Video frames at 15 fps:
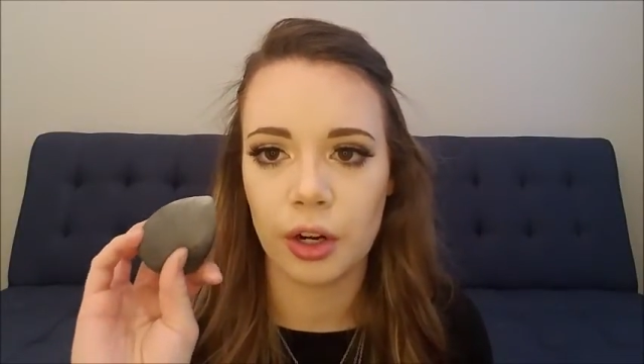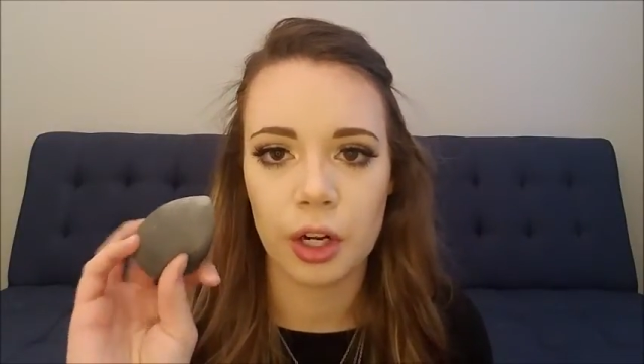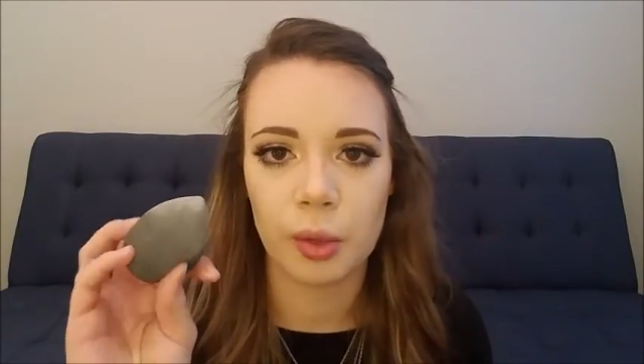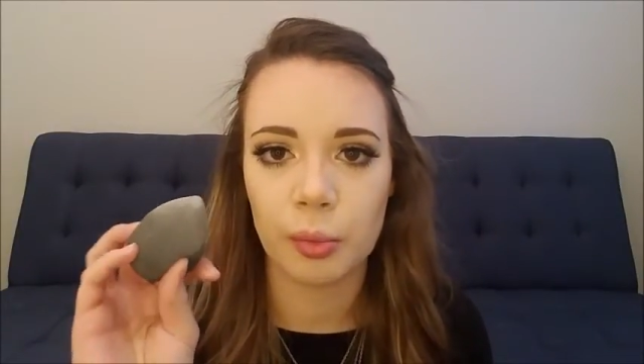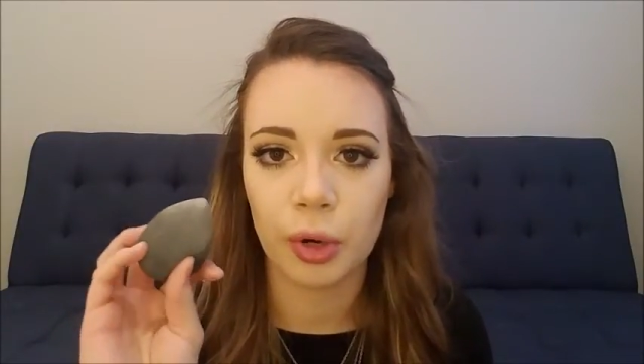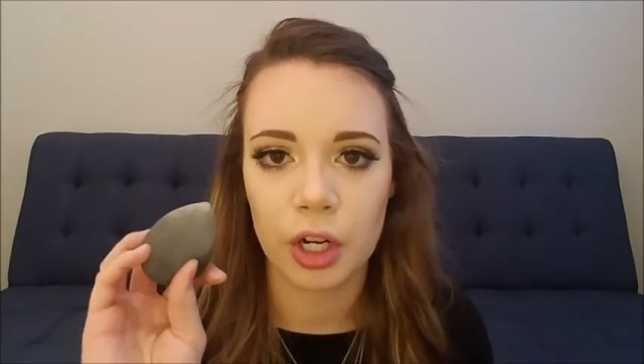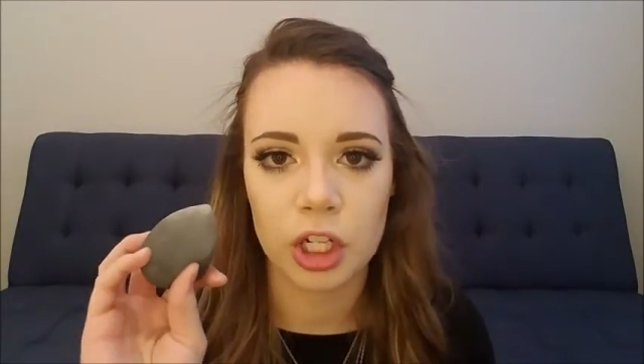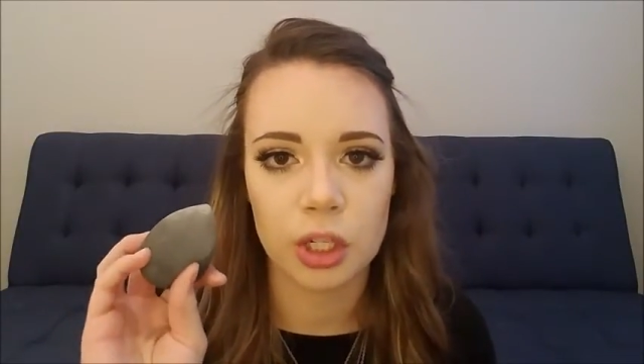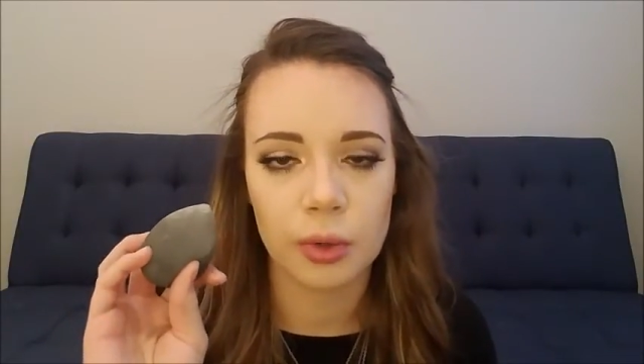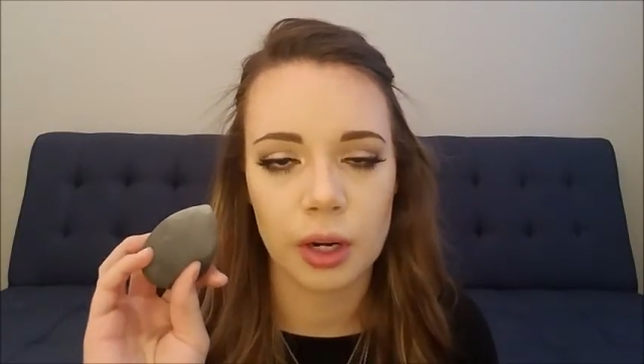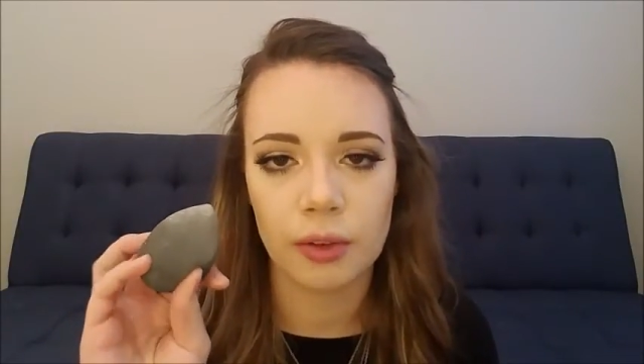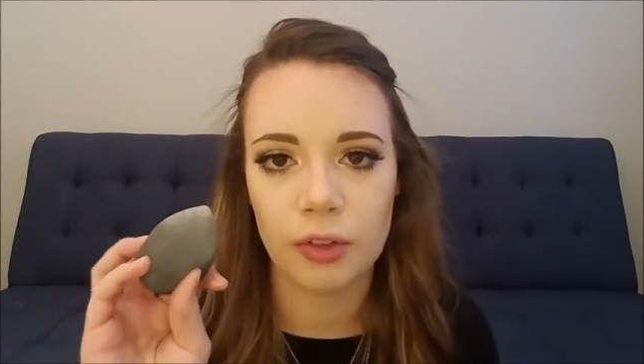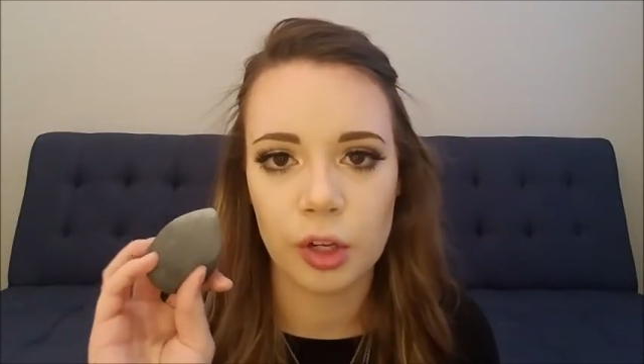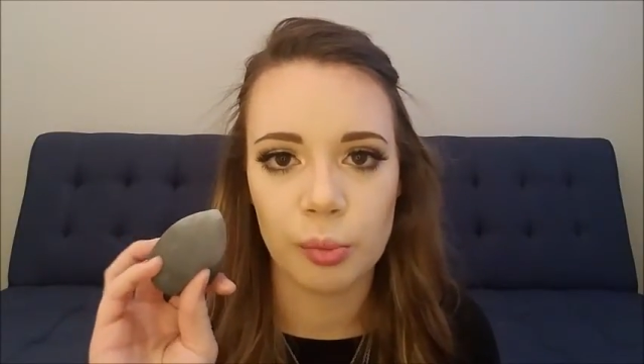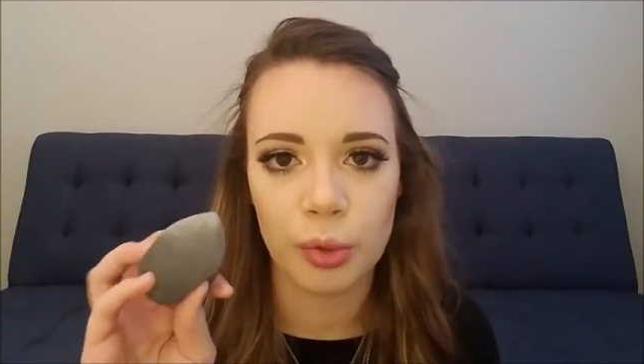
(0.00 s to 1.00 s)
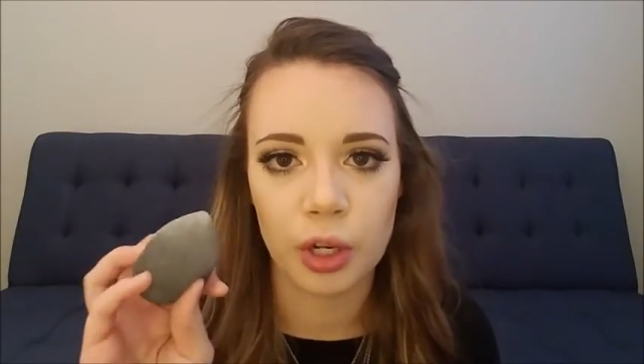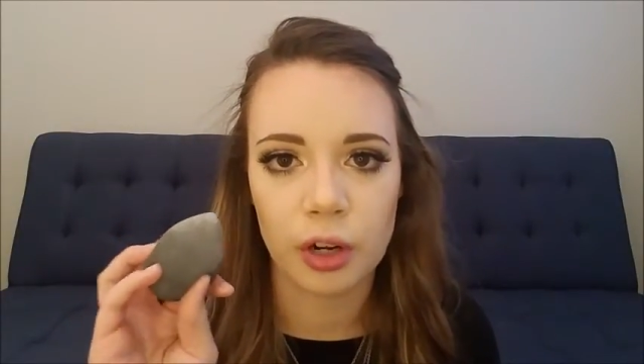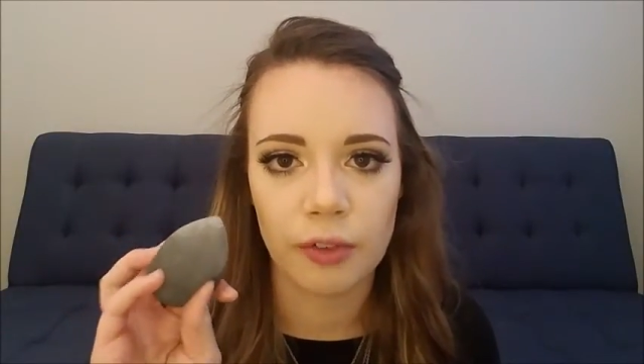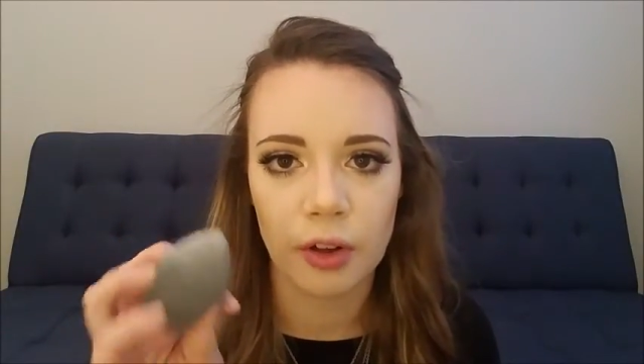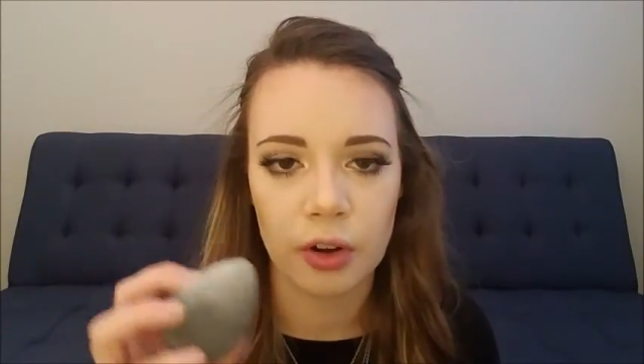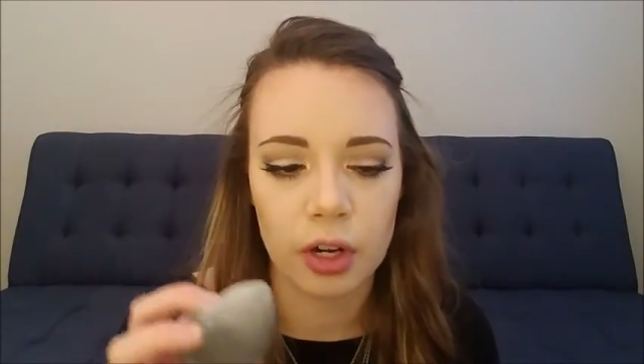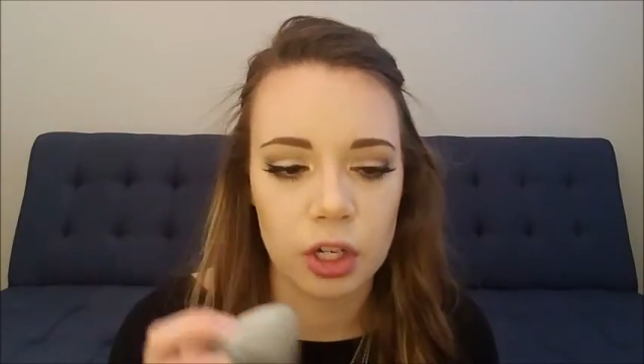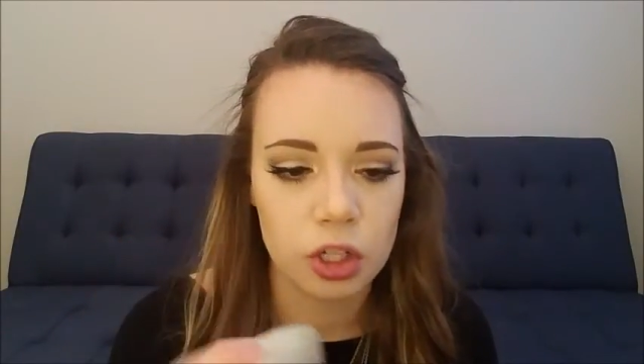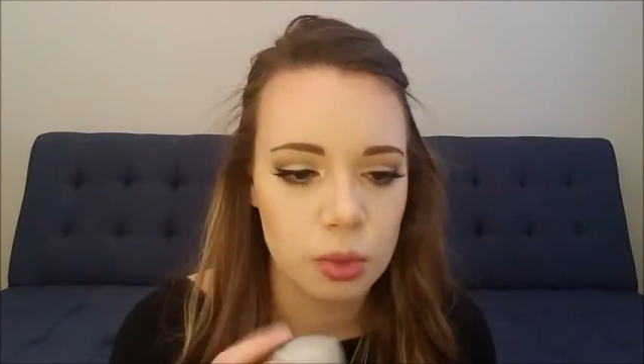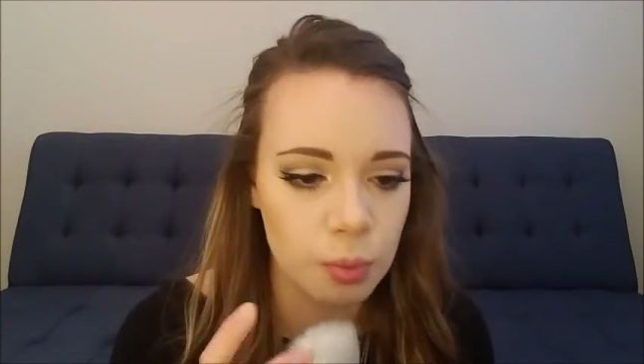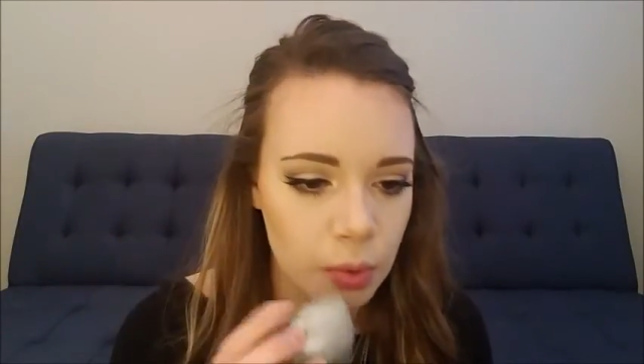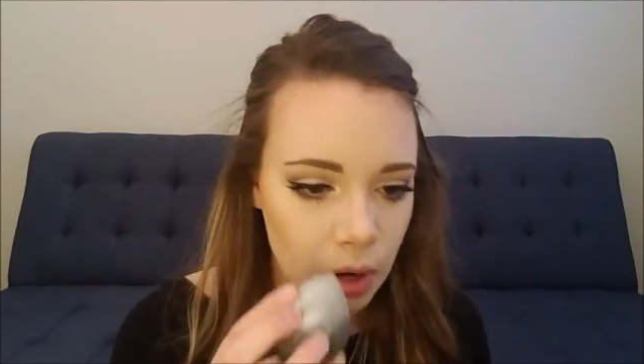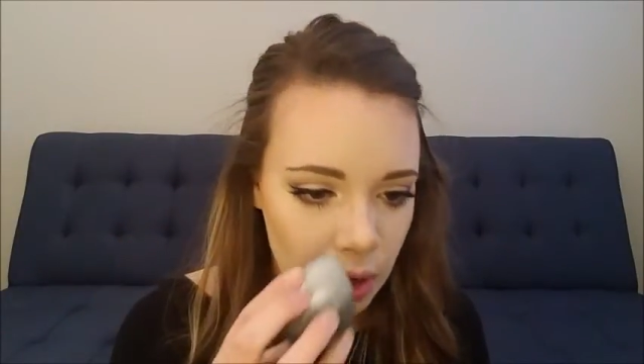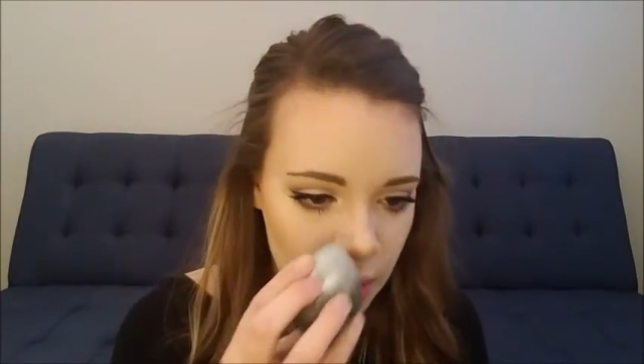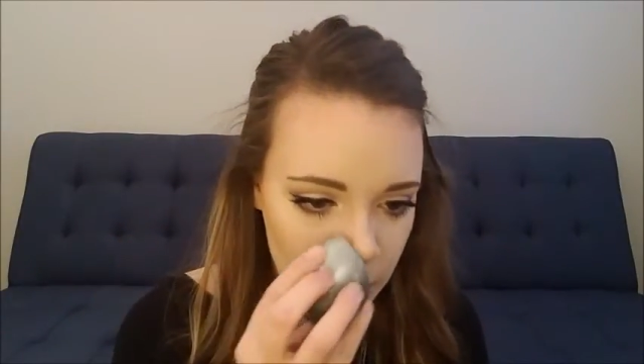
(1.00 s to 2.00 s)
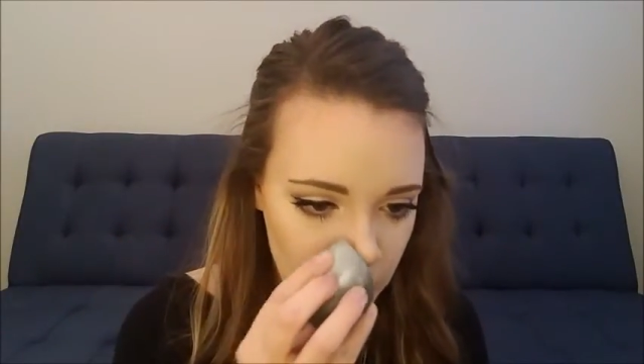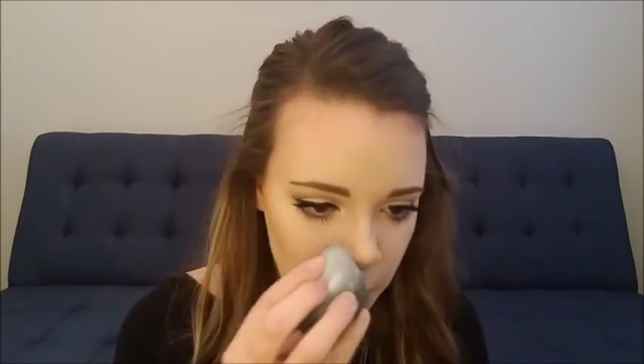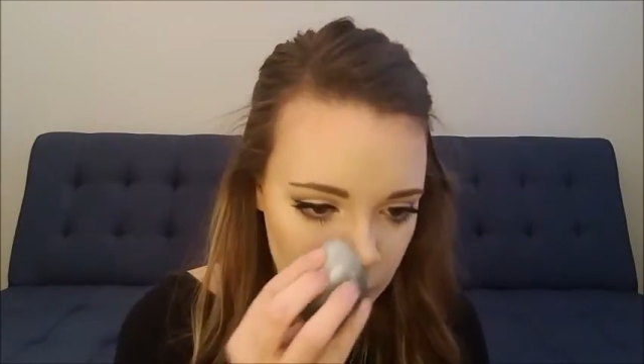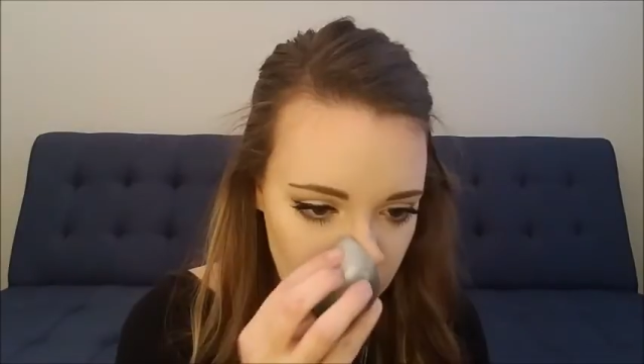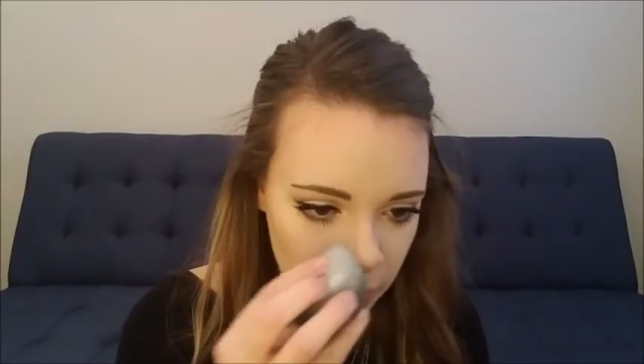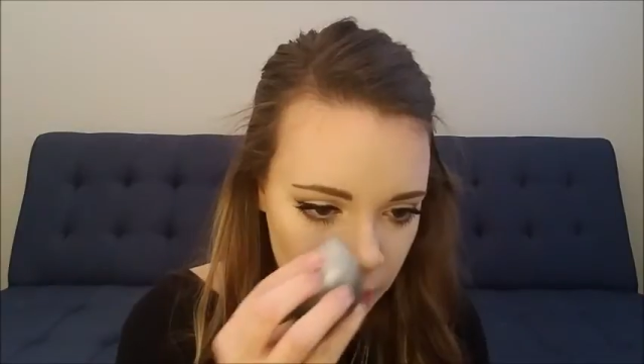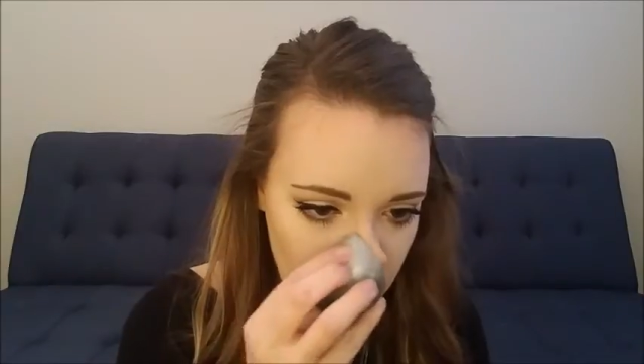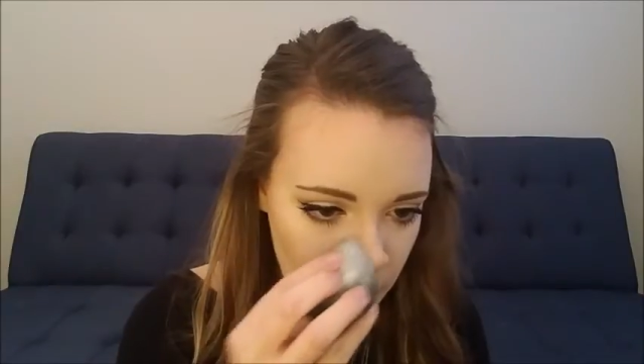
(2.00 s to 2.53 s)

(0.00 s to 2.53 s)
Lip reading: your brush or whatever you put your foundation on with